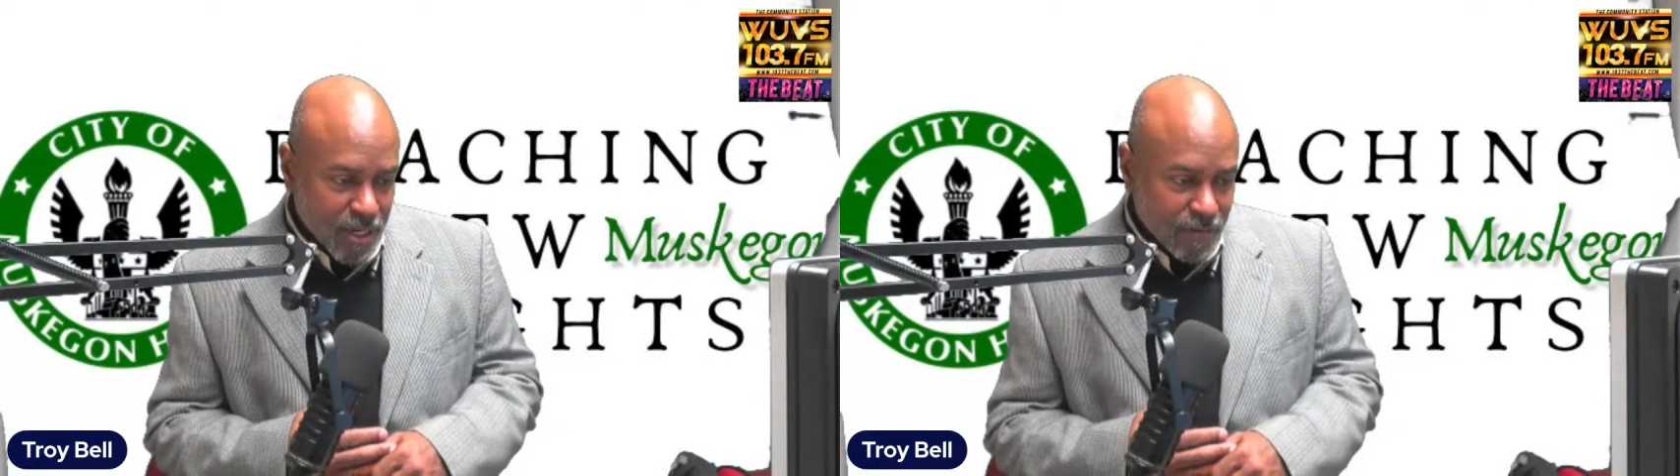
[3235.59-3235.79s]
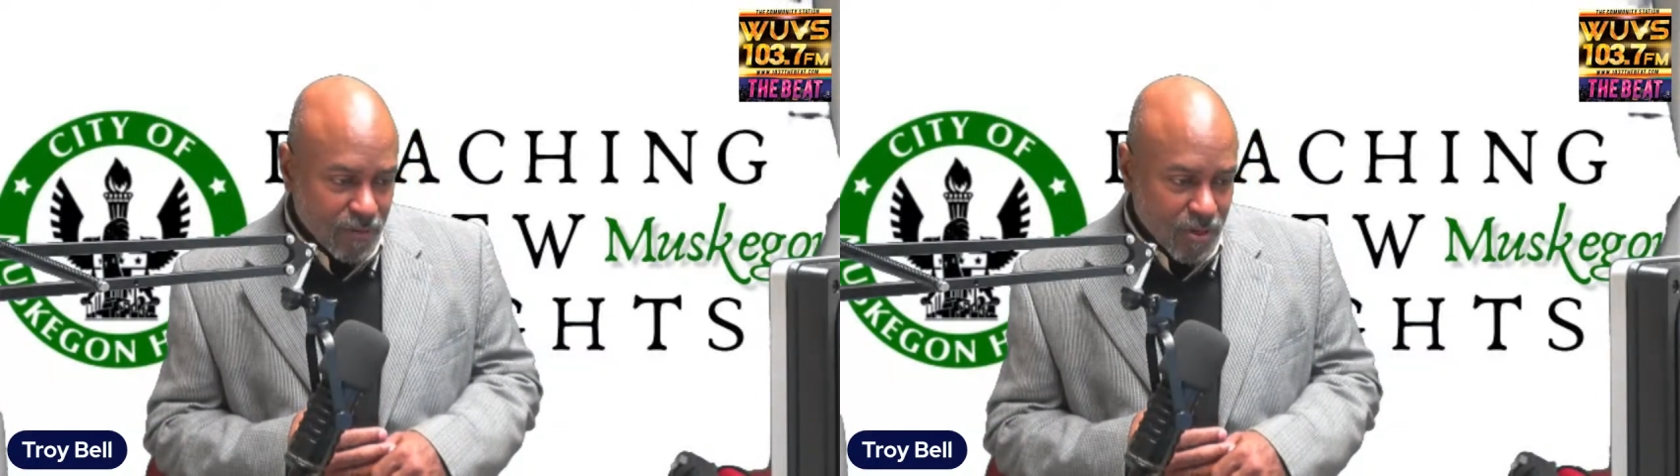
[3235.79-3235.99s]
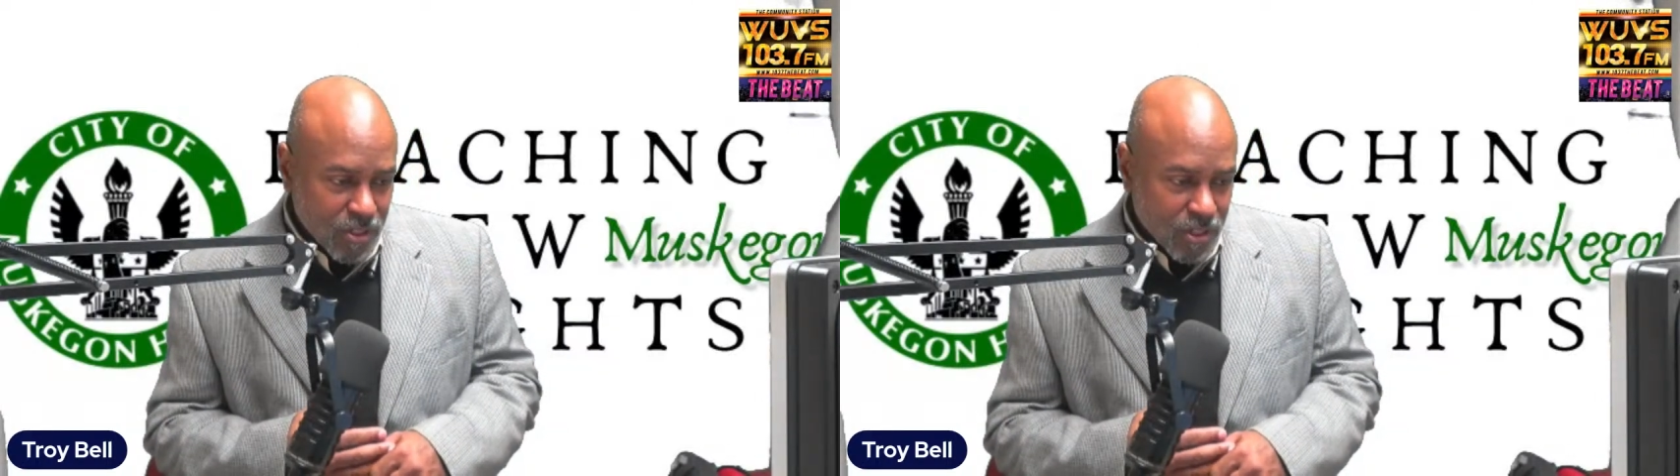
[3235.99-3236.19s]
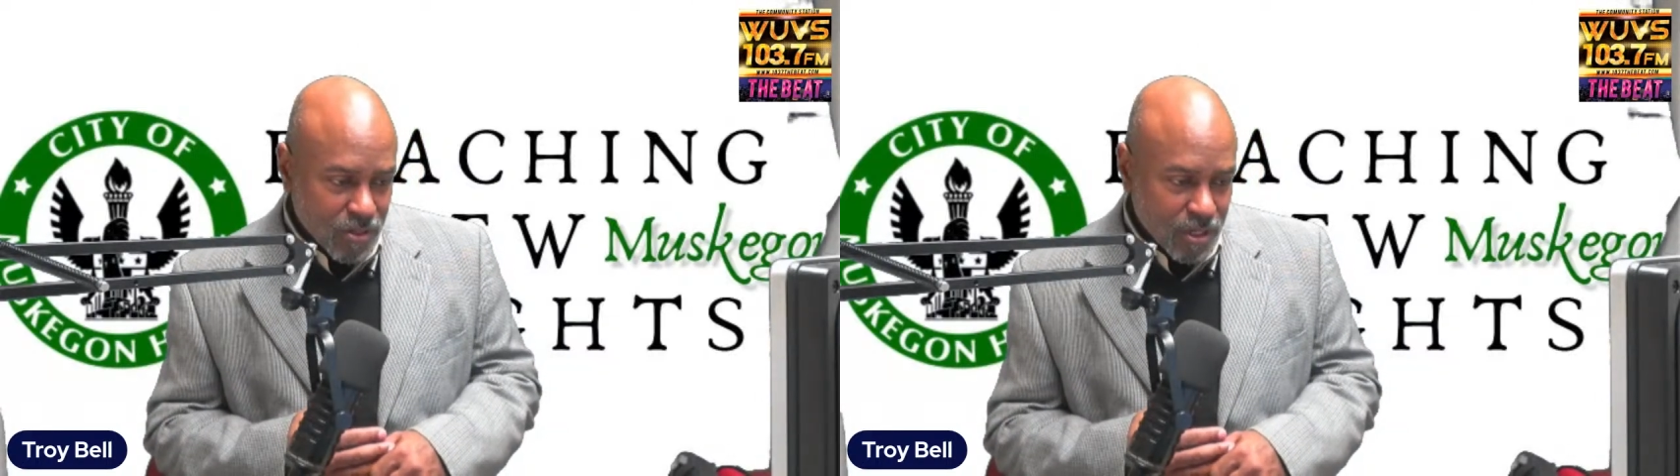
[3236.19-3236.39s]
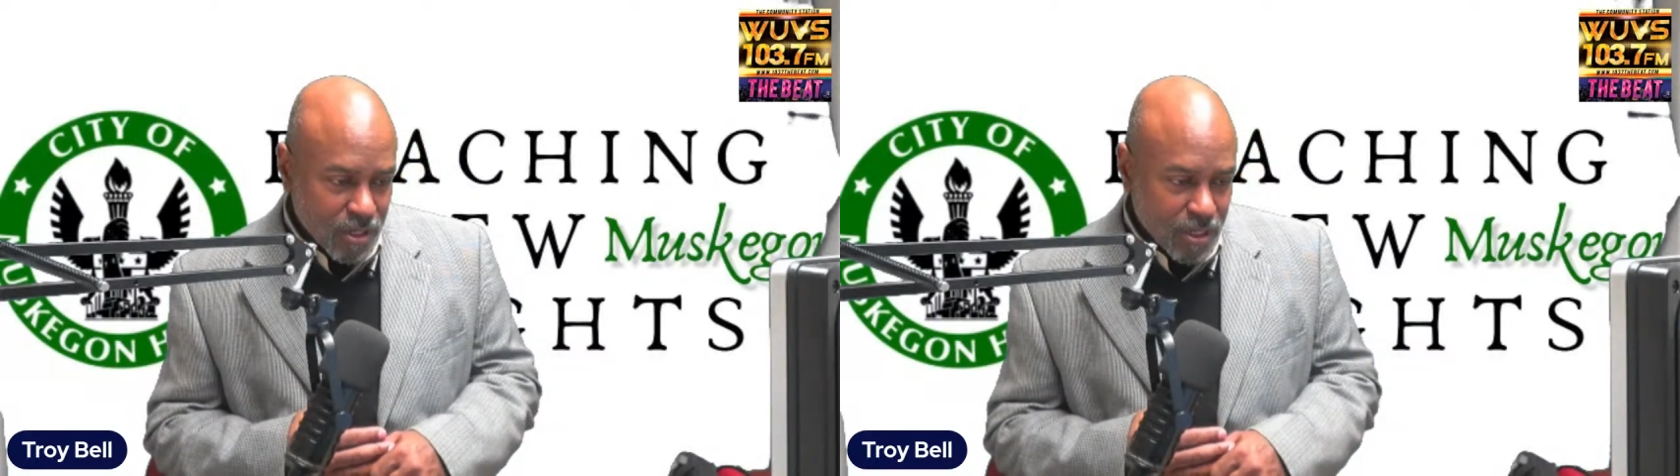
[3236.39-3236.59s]
furniture and
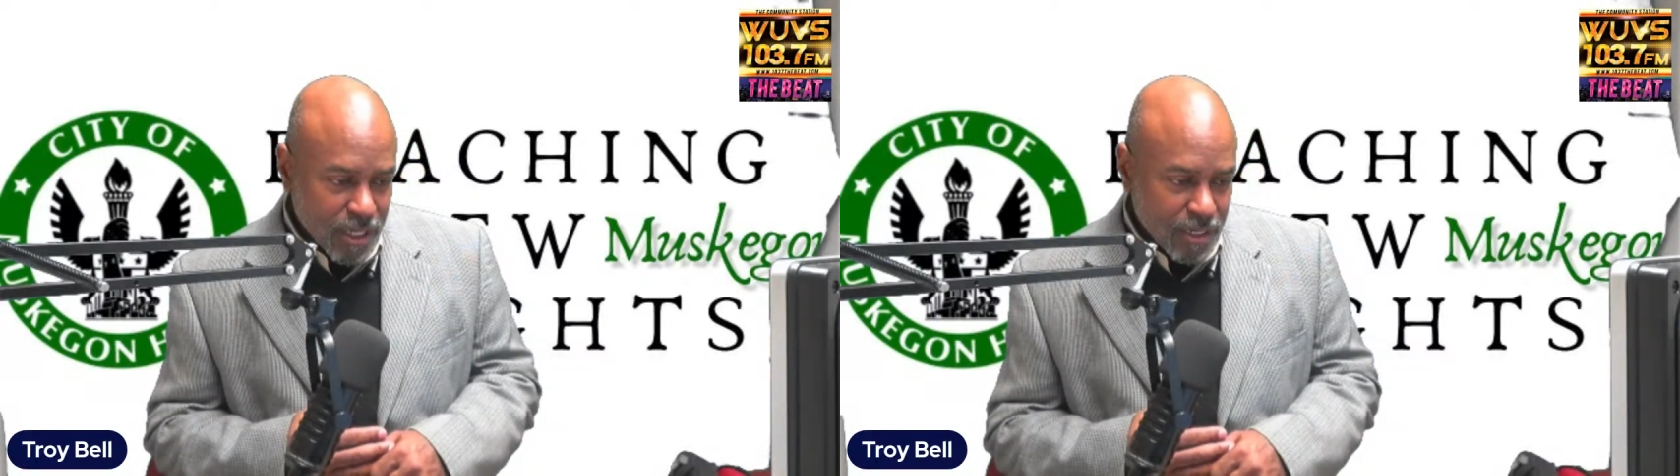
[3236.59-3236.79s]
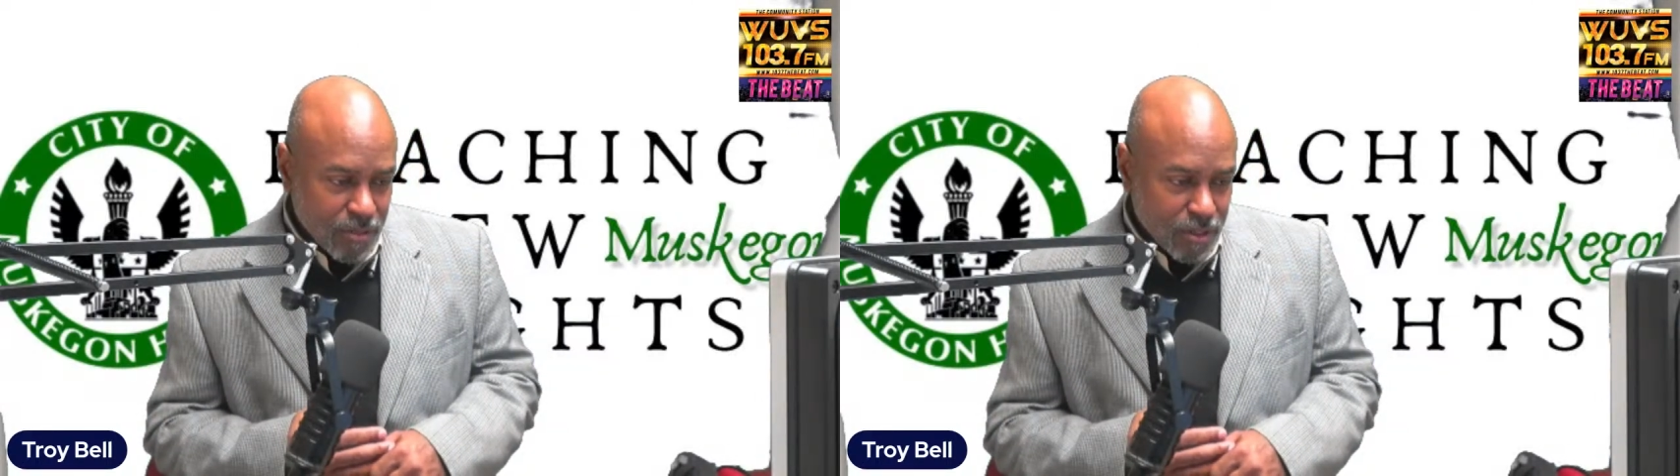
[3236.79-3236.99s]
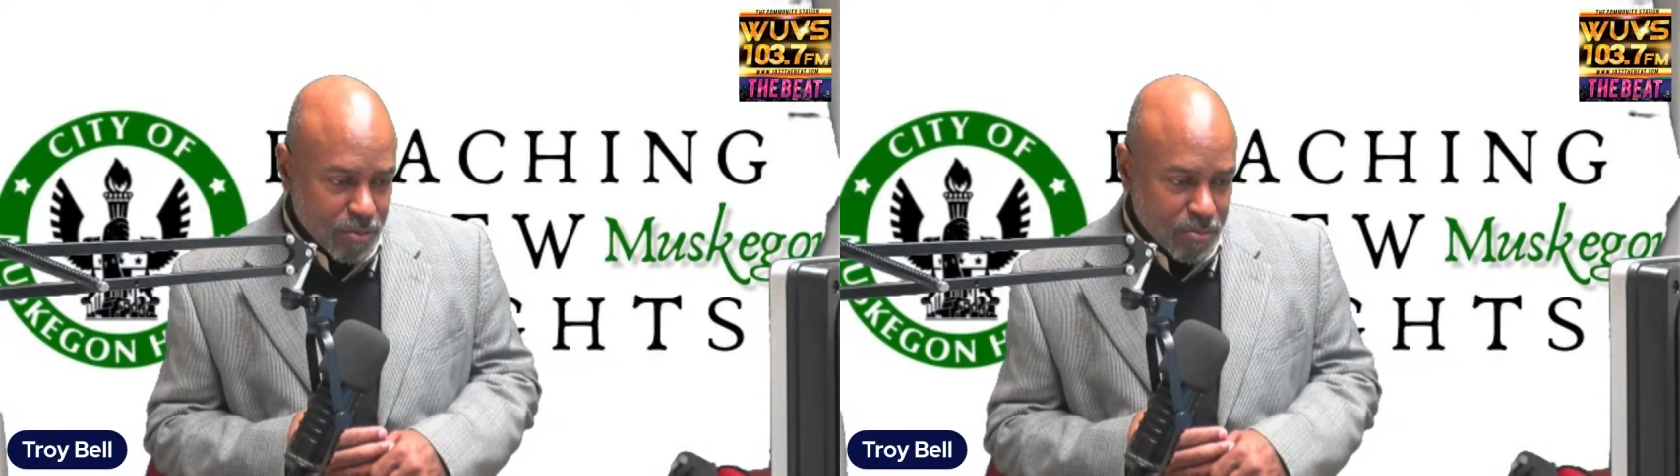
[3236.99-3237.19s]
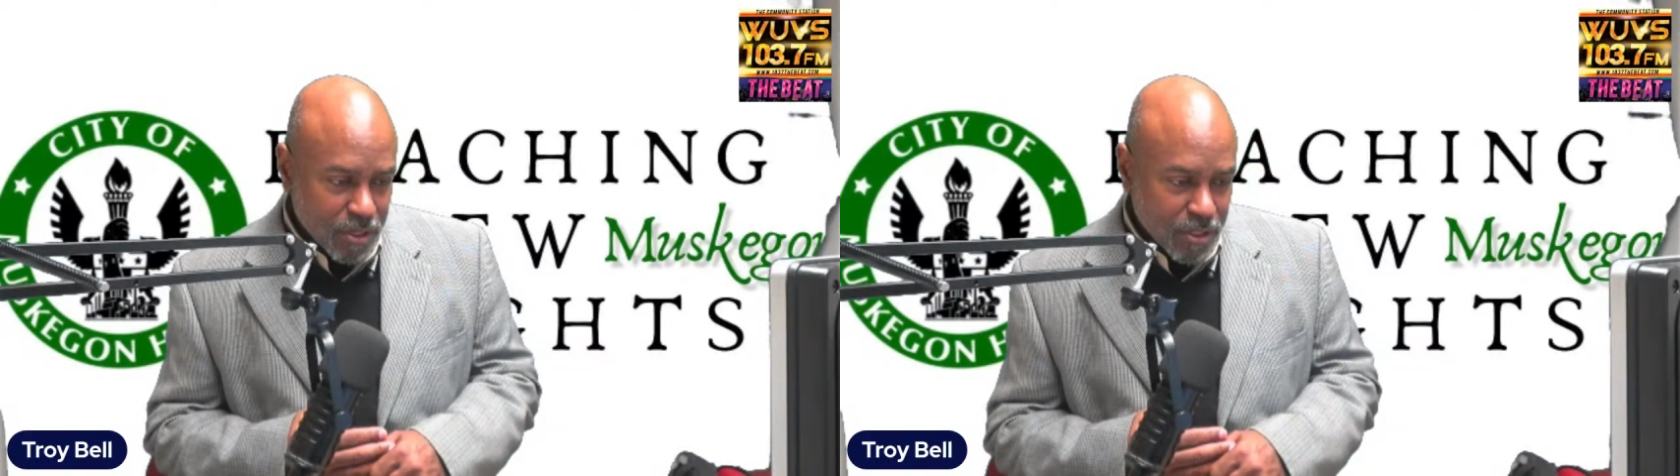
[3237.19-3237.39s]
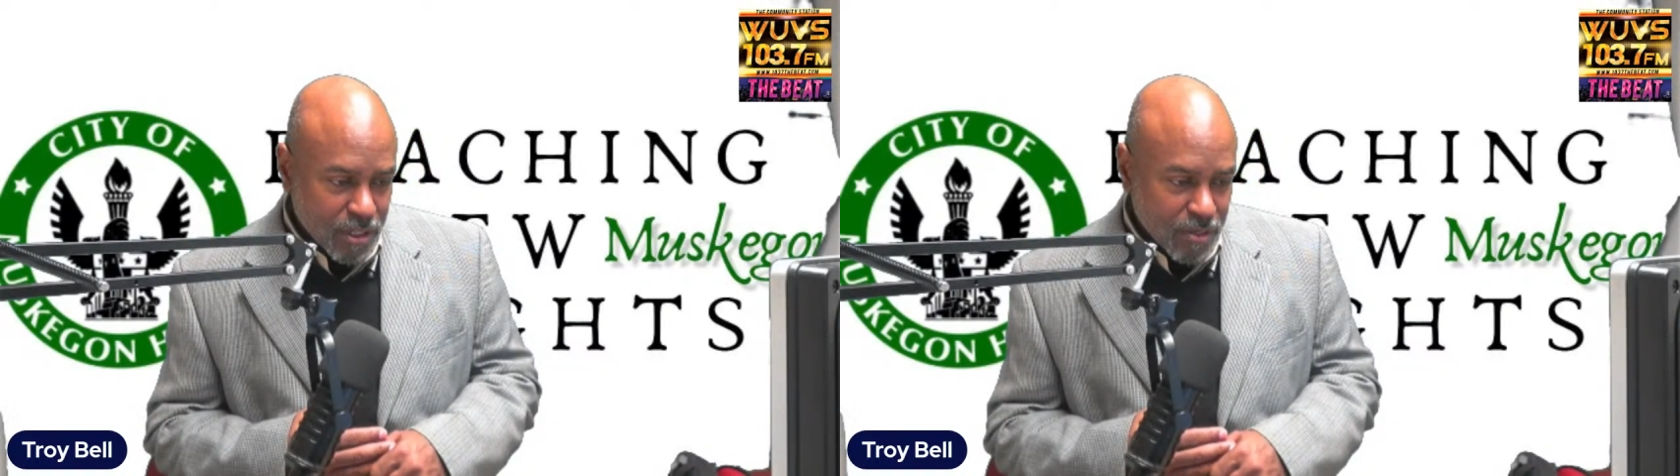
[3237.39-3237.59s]
other items to be
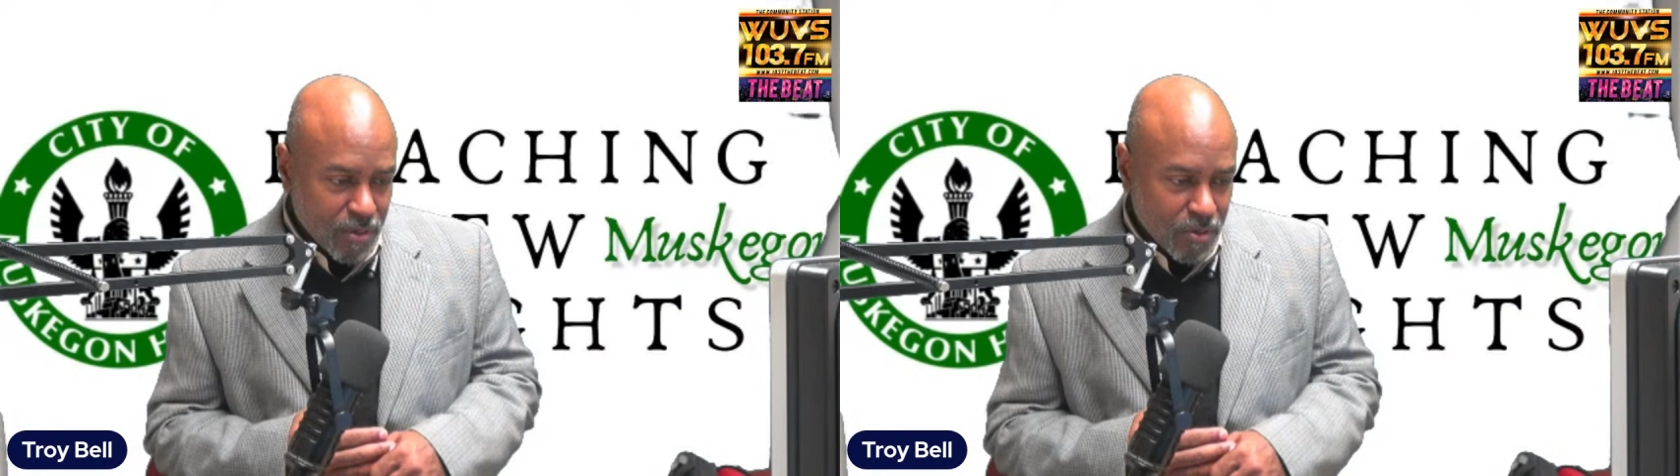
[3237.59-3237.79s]
picked up